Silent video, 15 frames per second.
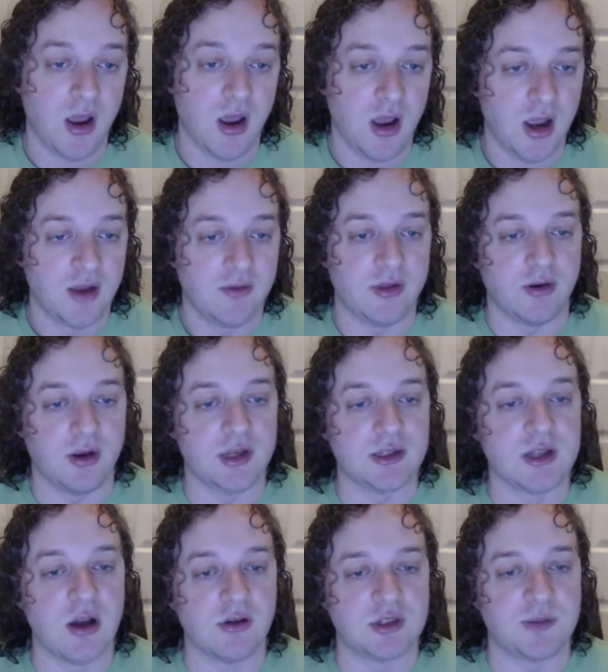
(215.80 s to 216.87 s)
If there is
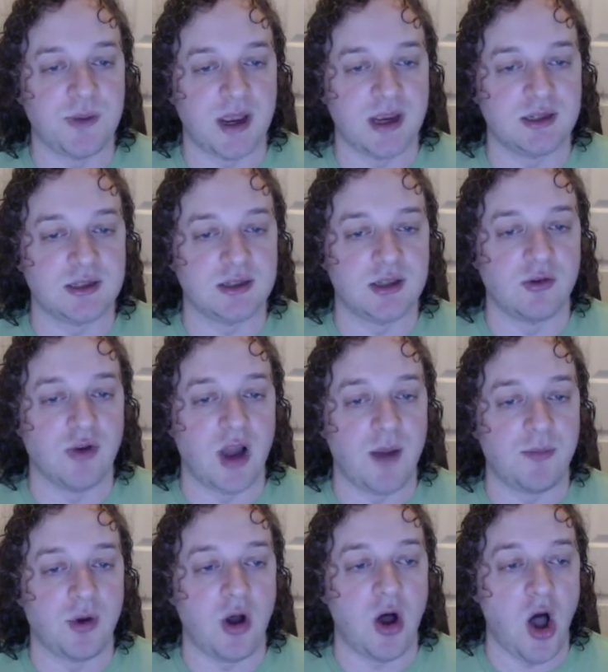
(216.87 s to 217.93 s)
no space, the
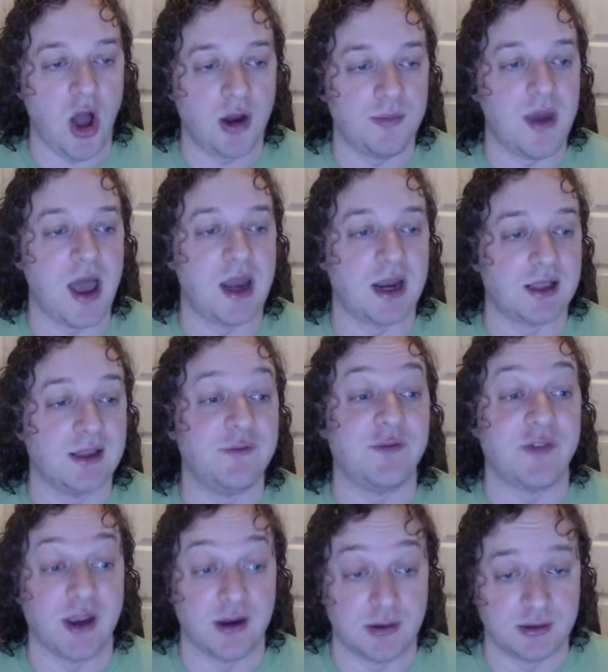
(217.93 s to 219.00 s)
grapple automatically
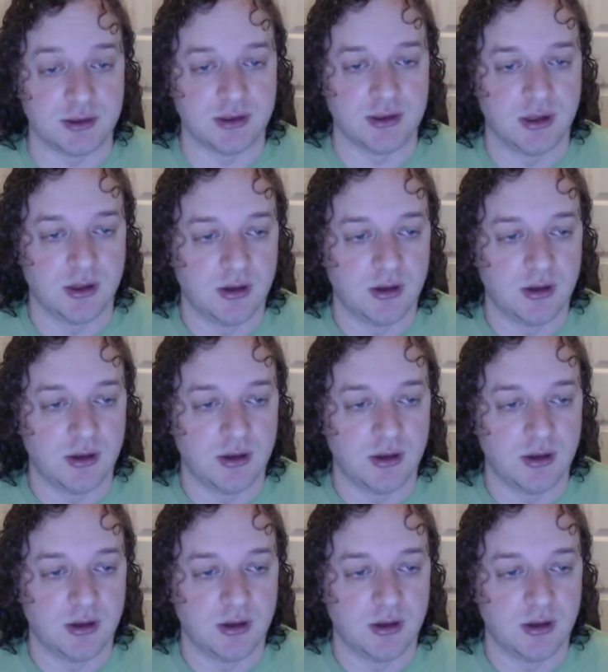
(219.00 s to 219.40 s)
fails.